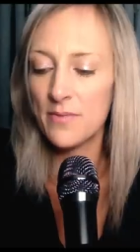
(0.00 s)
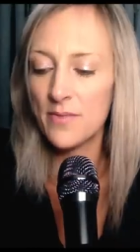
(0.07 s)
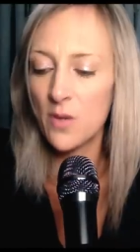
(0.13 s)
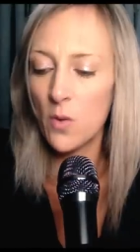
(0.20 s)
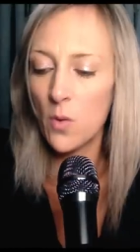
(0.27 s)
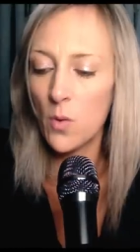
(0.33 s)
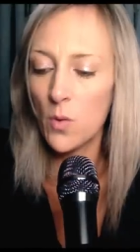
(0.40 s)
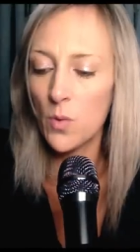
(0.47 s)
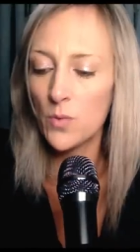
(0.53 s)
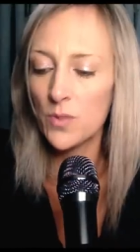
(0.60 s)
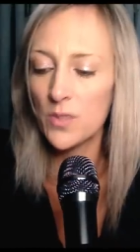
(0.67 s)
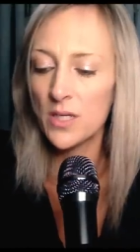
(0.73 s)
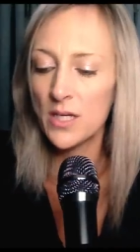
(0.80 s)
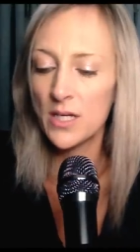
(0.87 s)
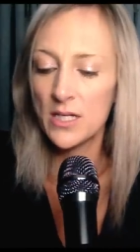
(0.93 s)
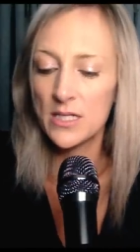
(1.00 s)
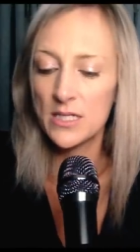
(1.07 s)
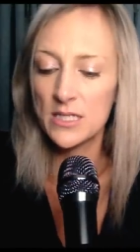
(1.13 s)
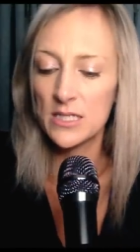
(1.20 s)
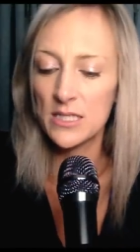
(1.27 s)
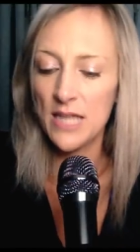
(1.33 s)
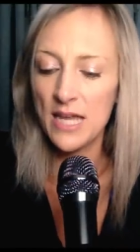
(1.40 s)
of the old
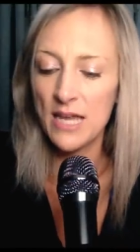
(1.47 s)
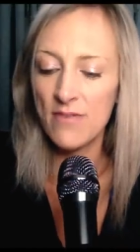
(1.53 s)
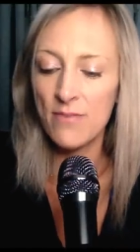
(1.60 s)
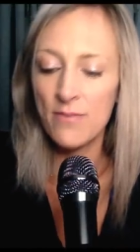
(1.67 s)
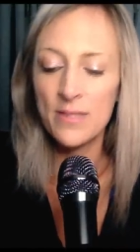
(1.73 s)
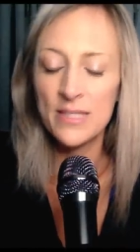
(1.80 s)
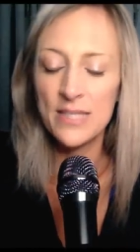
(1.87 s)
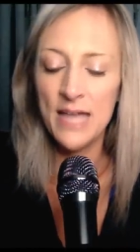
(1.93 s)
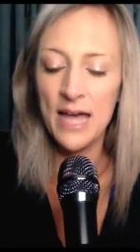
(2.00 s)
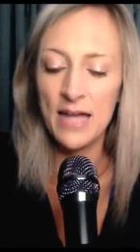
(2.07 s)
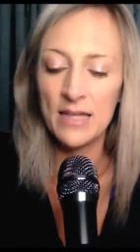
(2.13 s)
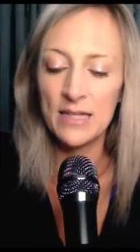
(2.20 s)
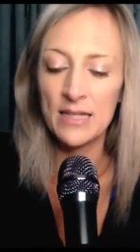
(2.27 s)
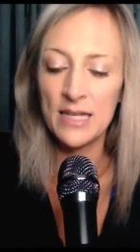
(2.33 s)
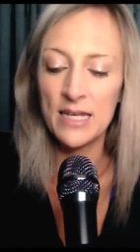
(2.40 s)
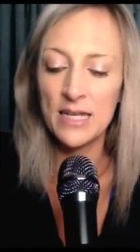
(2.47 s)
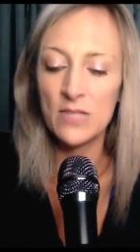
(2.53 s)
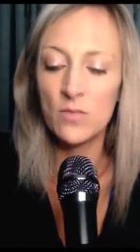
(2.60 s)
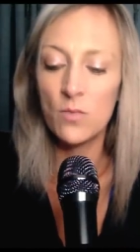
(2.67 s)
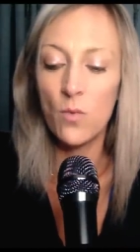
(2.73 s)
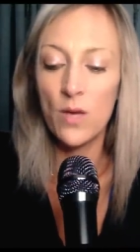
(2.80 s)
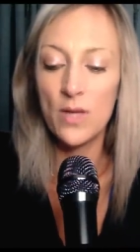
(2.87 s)
slave mentality
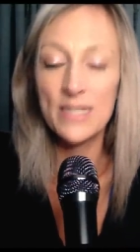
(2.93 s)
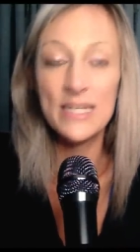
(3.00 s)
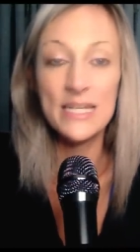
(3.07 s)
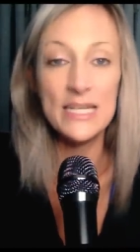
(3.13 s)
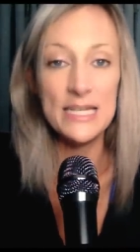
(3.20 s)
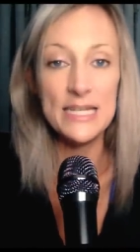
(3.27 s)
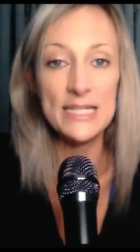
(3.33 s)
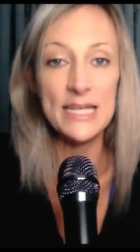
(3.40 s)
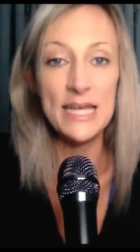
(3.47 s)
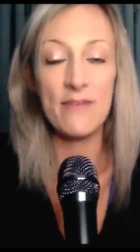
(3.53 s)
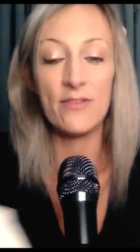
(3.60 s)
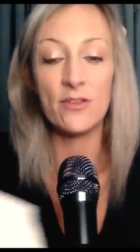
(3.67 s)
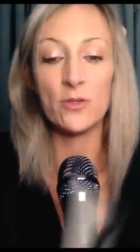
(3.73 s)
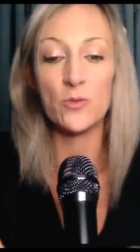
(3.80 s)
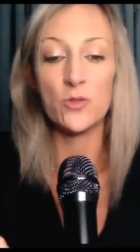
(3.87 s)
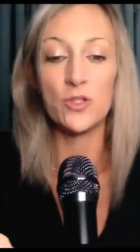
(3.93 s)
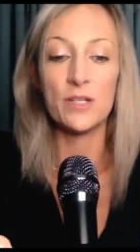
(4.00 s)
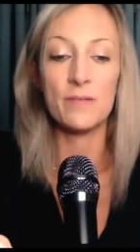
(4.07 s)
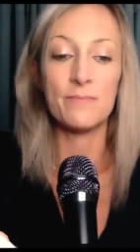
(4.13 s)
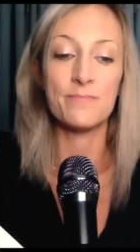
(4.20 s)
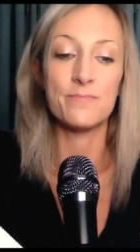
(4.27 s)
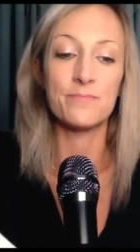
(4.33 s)
is one key to
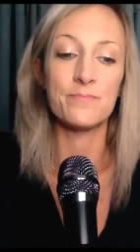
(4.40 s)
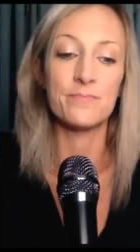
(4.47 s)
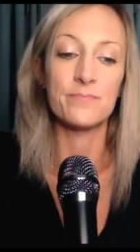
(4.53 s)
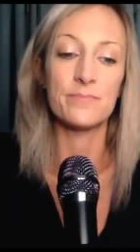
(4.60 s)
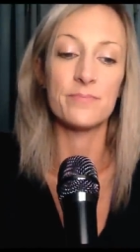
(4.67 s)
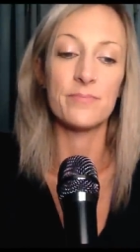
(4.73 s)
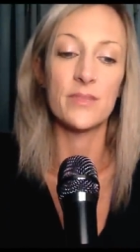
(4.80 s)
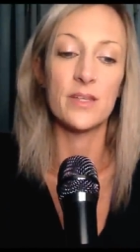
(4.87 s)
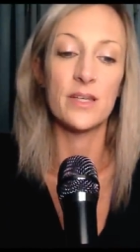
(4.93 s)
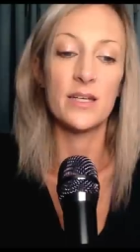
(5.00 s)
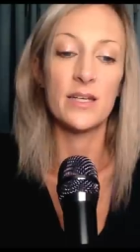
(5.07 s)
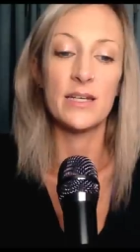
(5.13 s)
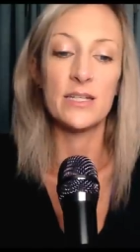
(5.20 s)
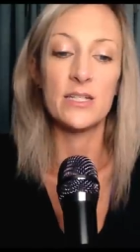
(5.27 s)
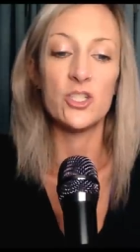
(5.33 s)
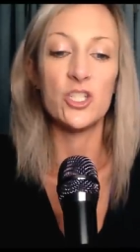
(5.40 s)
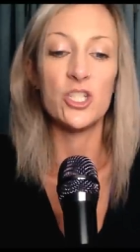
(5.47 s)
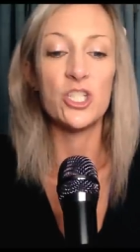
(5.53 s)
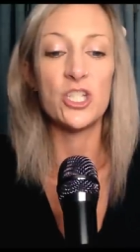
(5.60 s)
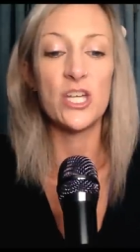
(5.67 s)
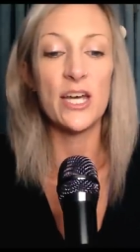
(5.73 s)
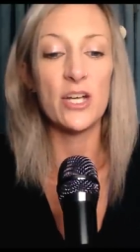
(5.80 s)
evolution.
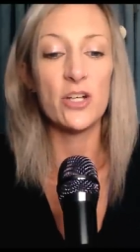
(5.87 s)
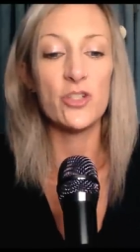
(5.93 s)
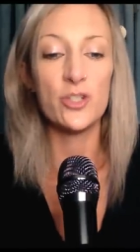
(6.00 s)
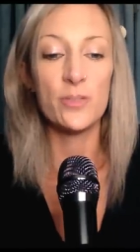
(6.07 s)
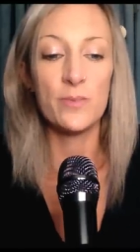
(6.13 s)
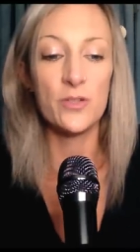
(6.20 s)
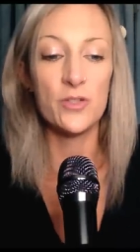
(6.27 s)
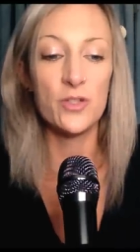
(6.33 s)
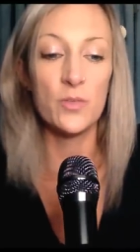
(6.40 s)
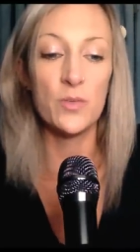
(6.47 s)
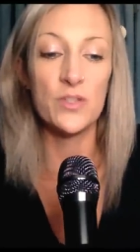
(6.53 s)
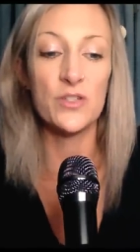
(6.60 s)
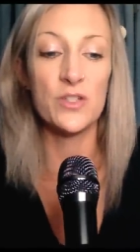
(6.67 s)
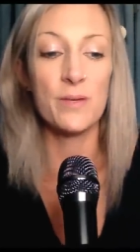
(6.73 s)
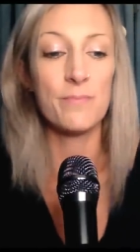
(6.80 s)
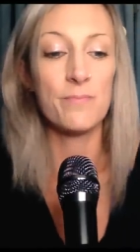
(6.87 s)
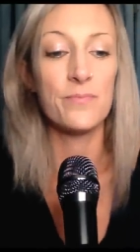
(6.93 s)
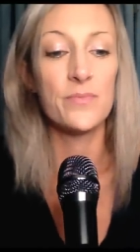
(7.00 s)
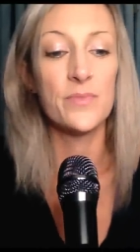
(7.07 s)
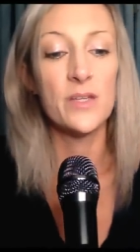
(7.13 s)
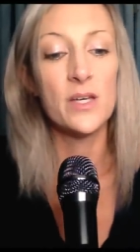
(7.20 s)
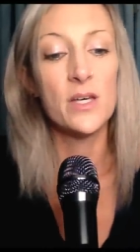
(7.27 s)
Shishat contributes her wisdom.
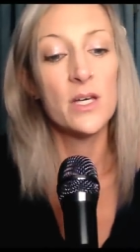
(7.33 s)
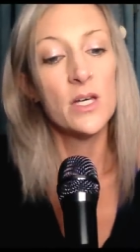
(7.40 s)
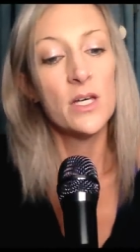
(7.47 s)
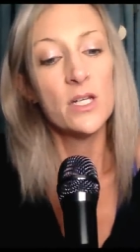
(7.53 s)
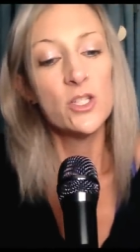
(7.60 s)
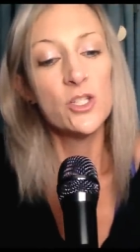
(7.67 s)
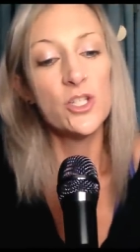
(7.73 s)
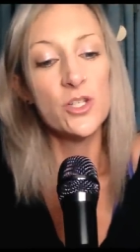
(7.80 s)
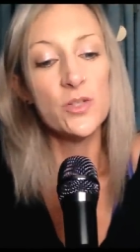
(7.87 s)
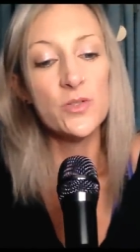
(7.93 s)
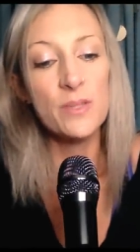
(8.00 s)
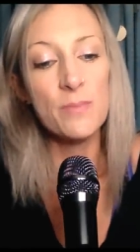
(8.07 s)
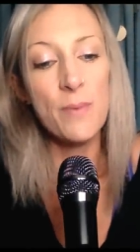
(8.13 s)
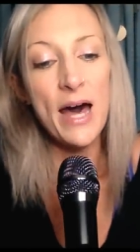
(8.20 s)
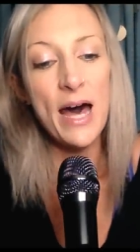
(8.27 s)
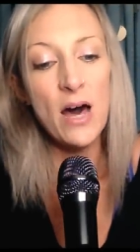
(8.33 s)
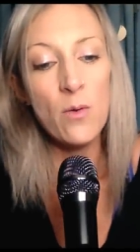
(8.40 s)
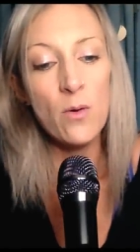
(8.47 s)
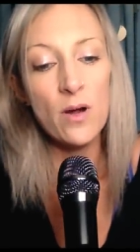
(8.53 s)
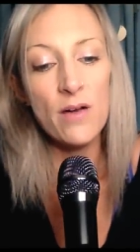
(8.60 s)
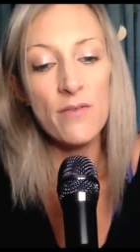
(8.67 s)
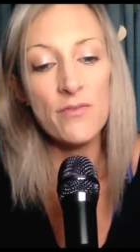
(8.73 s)
To use the
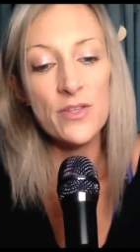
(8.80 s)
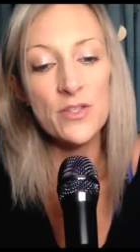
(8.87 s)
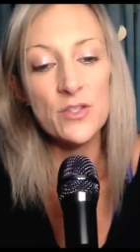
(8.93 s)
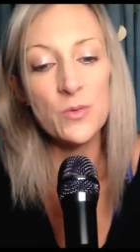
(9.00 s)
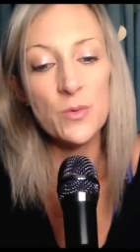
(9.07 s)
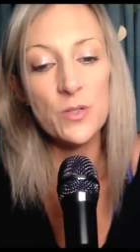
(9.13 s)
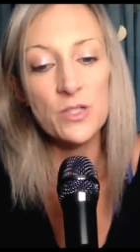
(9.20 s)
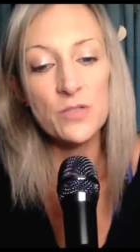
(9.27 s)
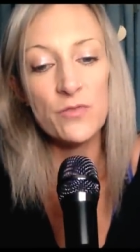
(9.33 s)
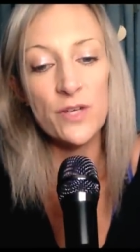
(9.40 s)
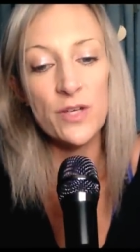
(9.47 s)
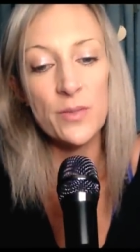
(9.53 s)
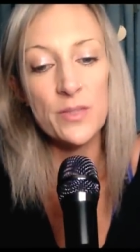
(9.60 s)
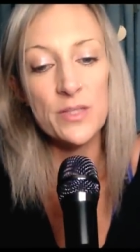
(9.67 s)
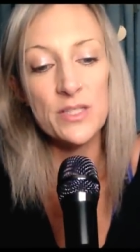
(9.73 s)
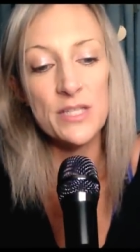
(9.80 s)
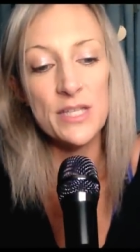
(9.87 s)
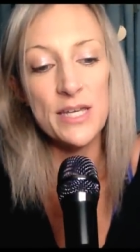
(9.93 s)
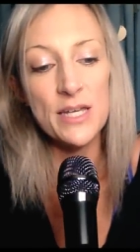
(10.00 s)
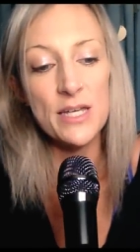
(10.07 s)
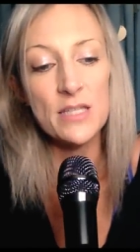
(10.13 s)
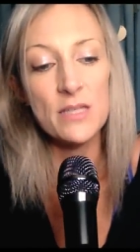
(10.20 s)
power of this Lord's
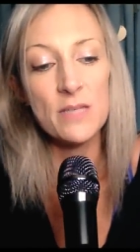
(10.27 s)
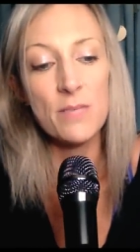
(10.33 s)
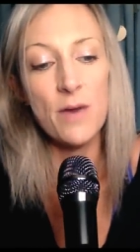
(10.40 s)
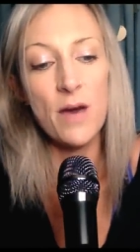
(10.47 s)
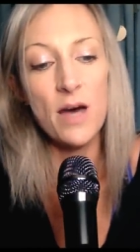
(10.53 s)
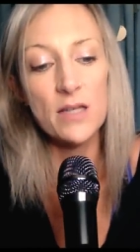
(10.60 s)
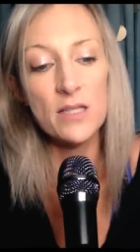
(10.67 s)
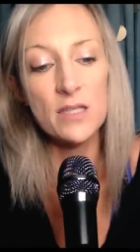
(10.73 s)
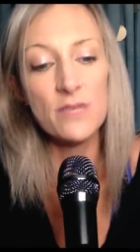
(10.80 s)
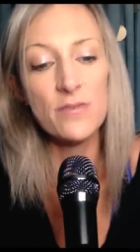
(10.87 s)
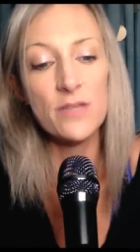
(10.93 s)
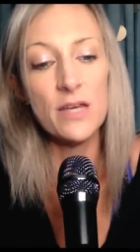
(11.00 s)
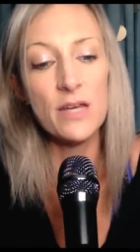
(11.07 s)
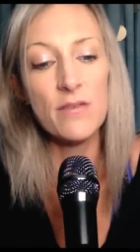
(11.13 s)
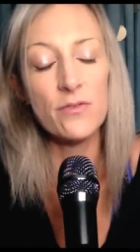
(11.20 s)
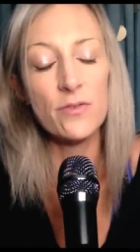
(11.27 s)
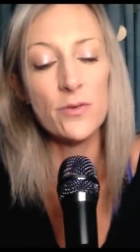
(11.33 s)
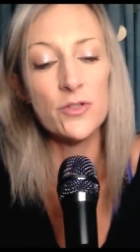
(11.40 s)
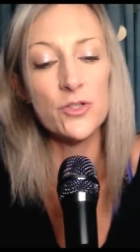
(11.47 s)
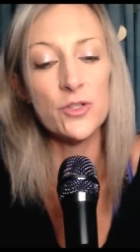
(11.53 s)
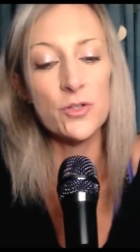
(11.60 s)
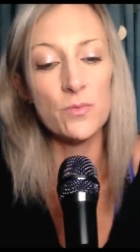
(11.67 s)
frequency to positively
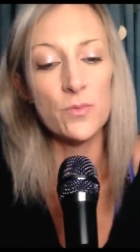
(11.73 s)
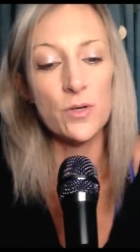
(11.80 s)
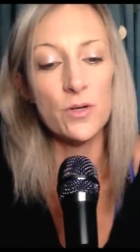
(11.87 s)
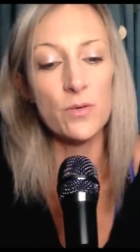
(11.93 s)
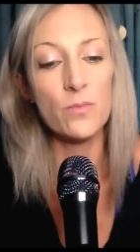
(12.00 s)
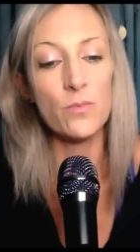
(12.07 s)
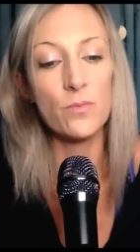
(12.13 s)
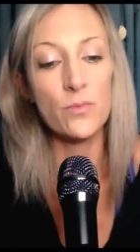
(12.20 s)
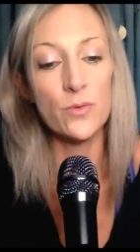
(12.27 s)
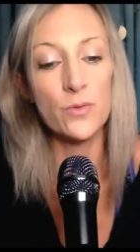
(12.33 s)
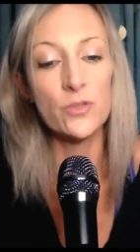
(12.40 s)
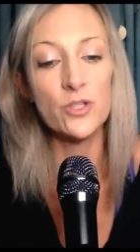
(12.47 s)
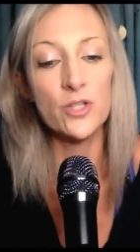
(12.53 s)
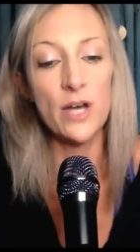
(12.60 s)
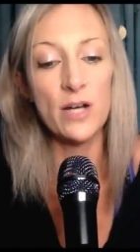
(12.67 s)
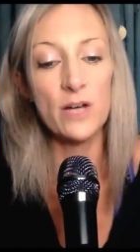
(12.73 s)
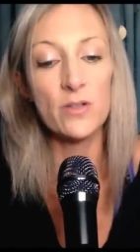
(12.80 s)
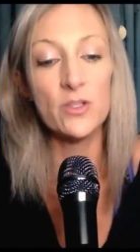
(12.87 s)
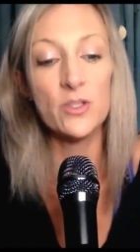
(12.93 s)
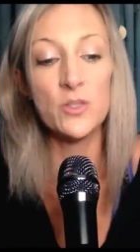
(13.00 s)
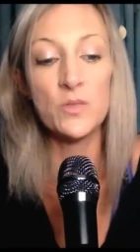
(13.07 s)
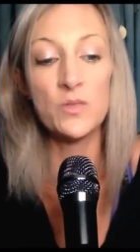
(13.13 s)
influence your root
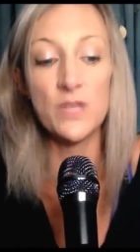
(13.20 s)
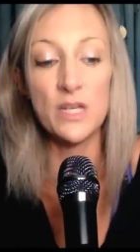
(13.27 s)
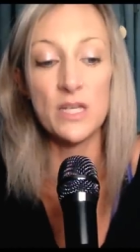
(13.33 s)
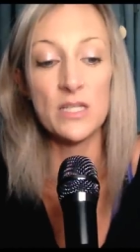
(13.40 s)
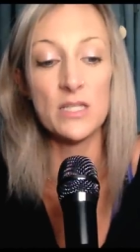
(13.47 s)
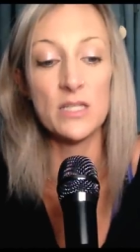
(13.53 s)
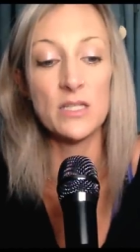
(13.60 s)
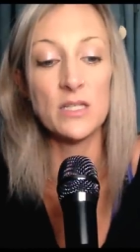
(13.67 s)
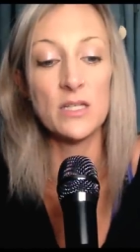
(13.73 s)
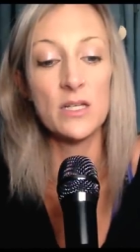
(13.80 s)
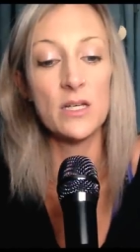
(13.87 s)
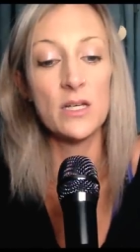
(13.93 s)
chakra, do this.